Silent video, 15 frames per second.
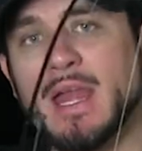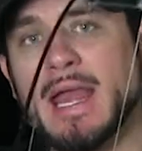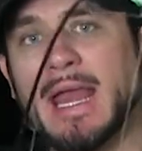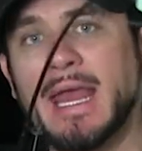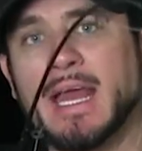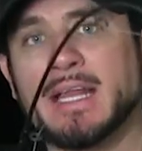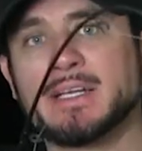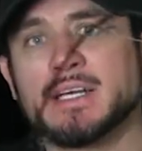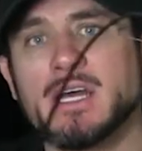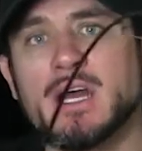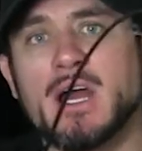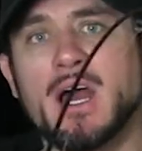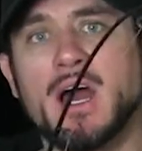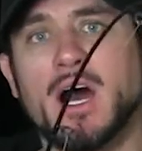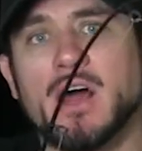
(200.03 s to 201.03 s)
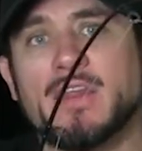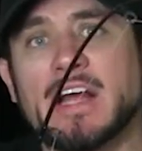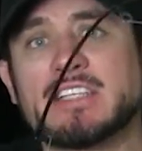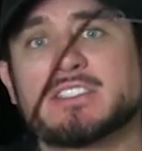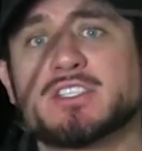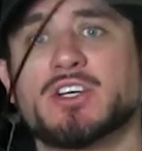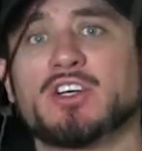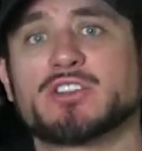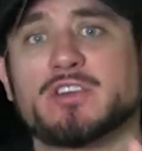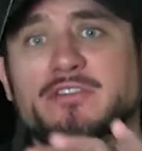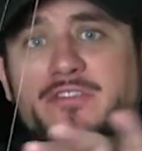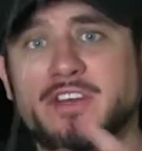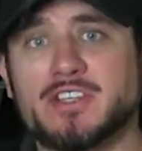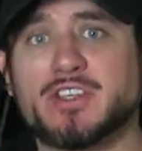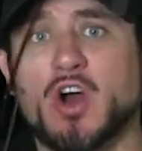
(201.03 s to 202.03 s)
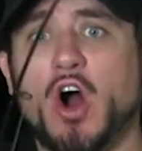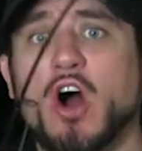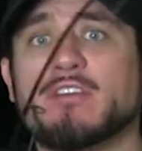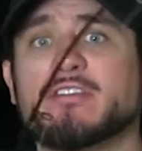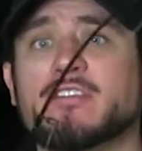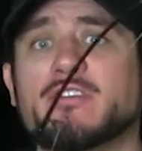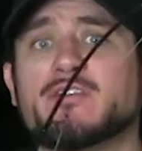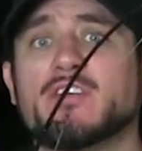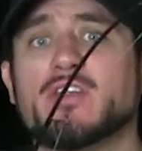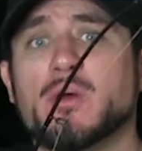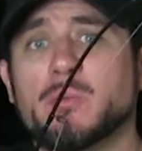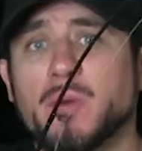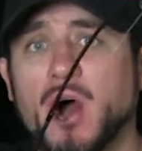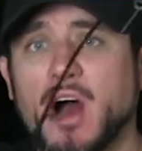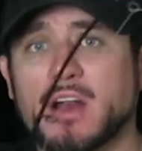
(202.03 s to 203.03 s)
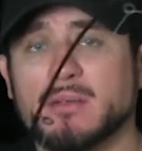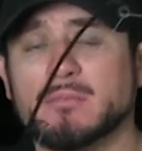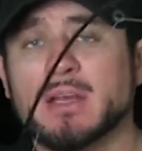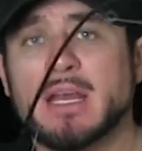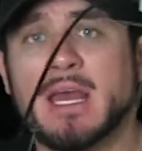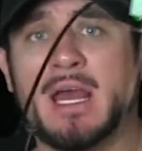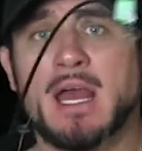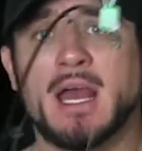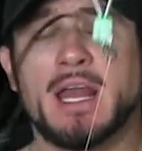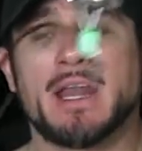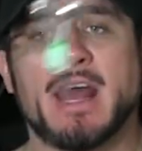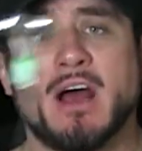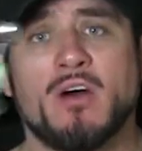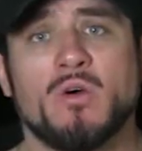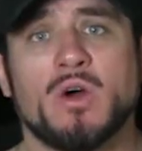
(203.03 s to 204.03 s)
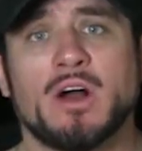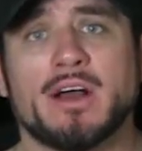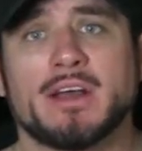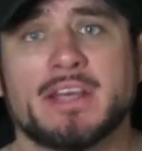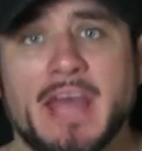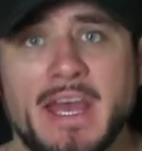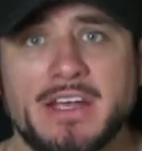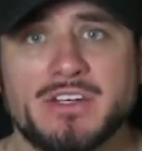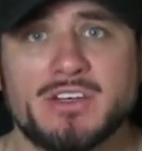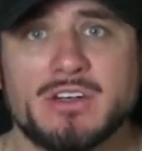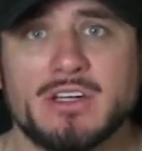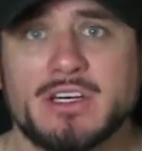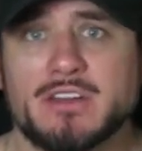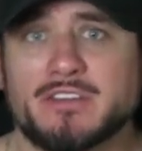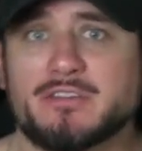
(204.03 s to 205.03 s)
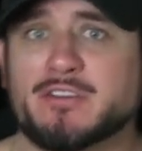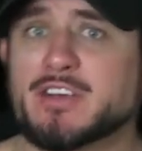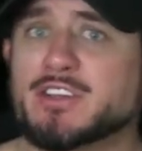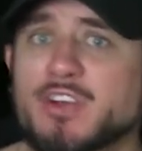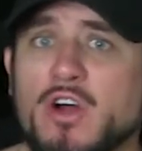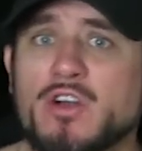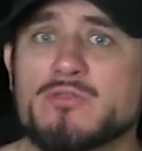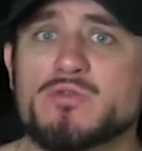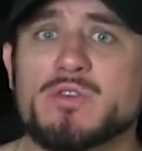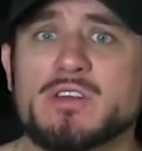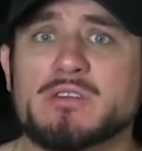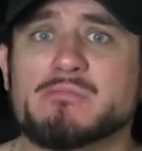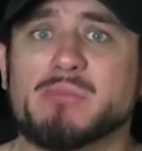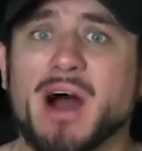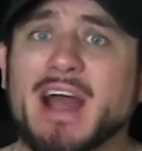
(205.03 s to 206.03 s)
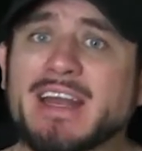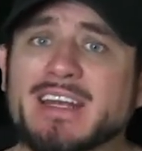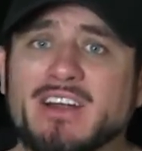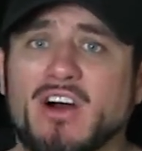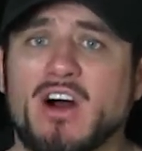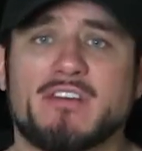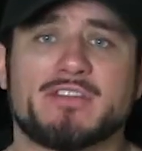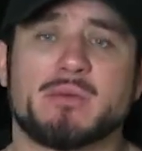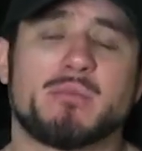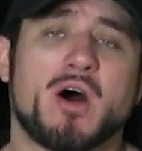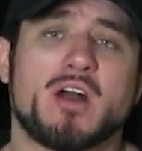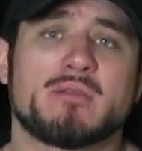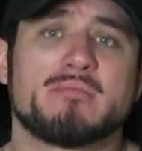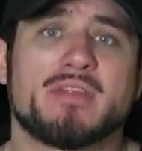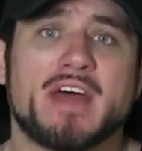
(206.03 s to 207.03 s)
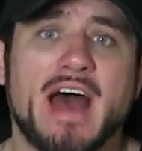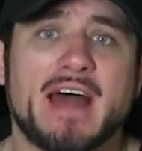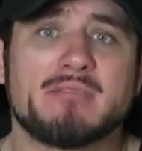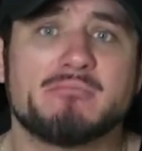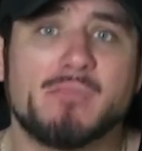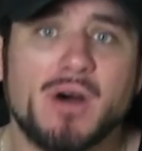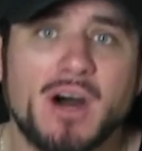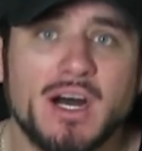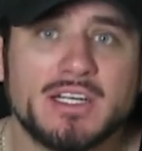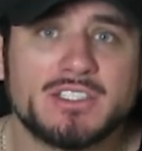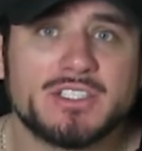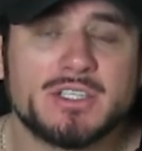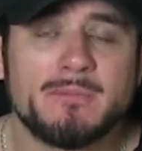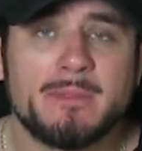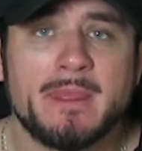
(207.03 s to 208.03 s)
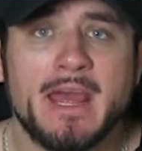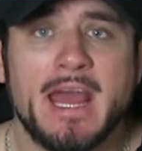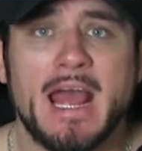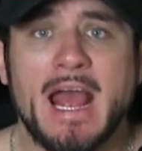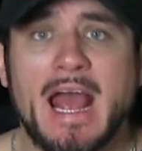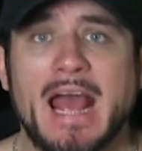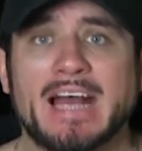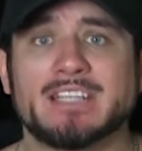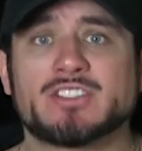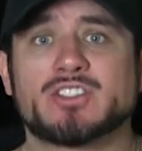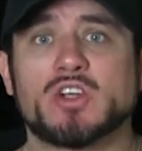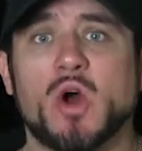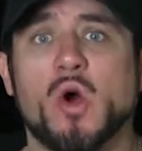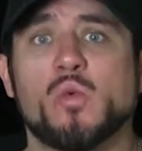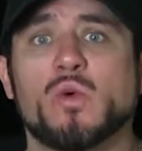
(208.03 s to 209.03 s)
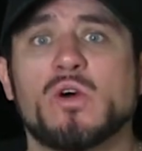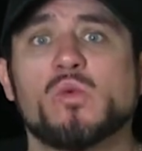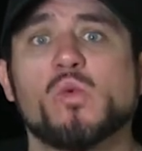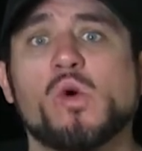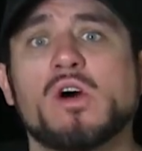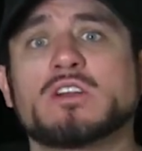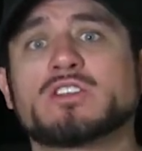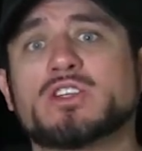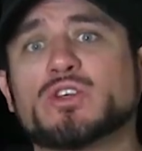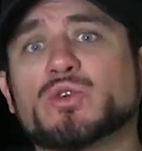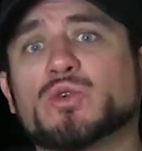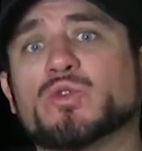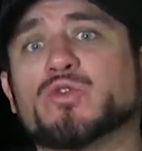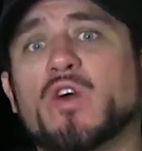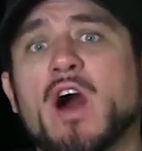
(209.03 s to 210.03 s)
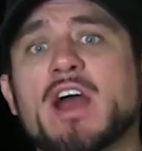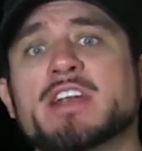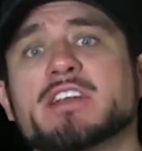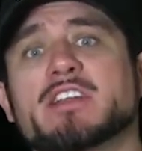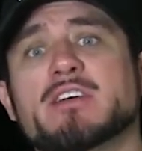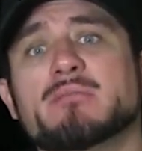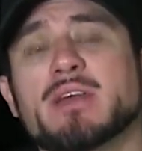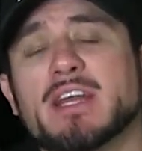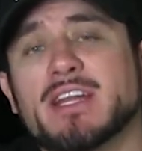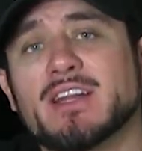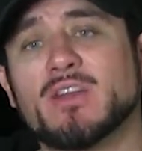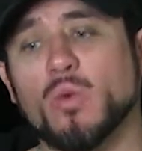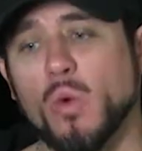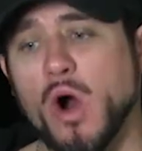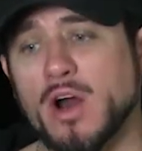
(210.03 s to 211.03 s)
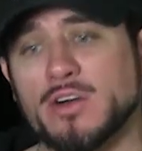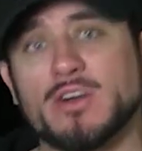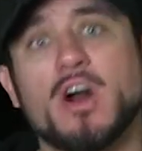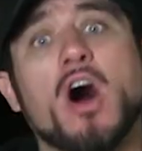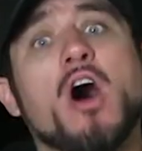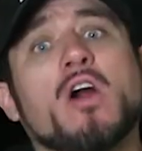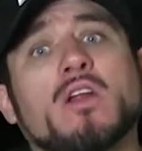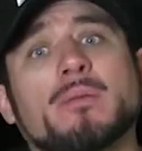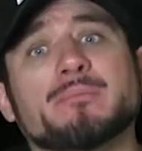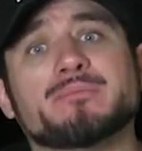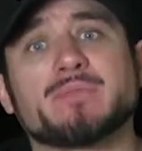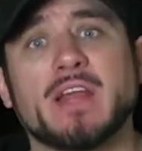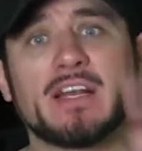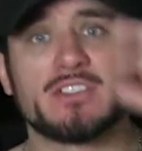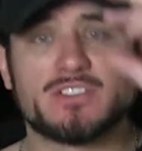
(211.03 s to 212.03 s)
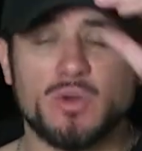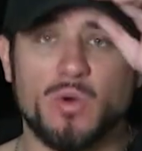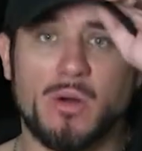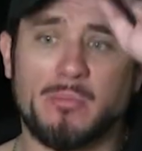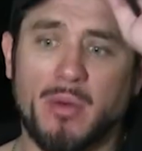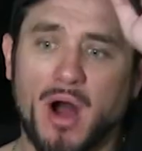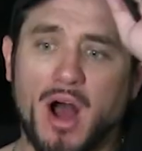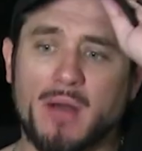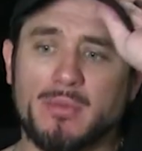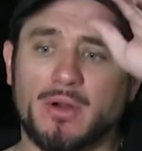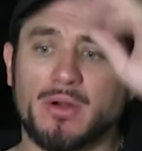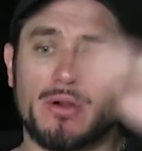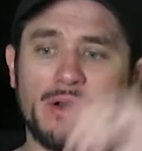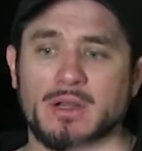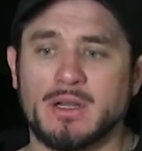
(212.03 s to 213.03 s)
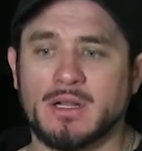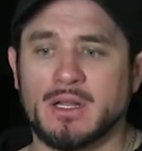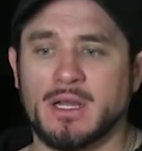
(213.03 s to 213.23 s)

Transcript: And uh, that's to, to fish off of the bottom. Now, occasionally the fish aren't really biting off the bottom that much. And so we'll want to find them in the water column. And so a bobber